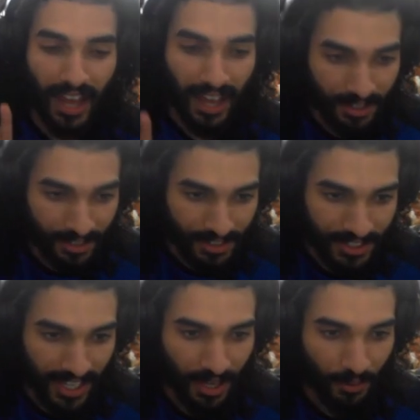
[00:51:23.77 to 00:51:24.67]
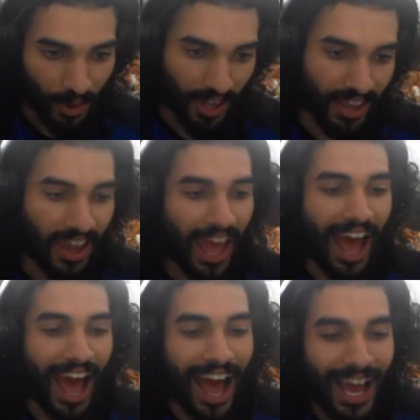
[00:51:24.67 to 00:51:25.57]
I understand why.
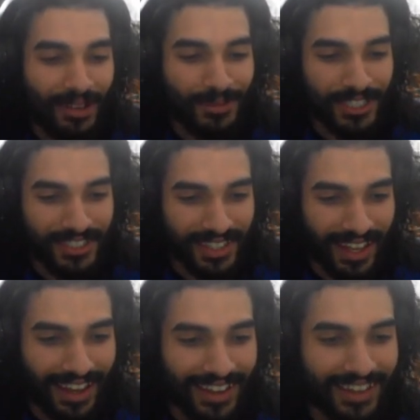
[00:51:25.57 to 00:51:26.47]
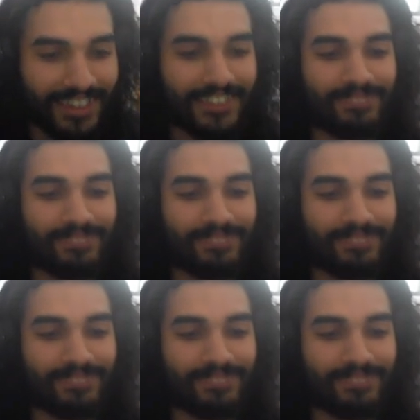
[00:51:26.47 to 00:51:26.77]
I'm just like...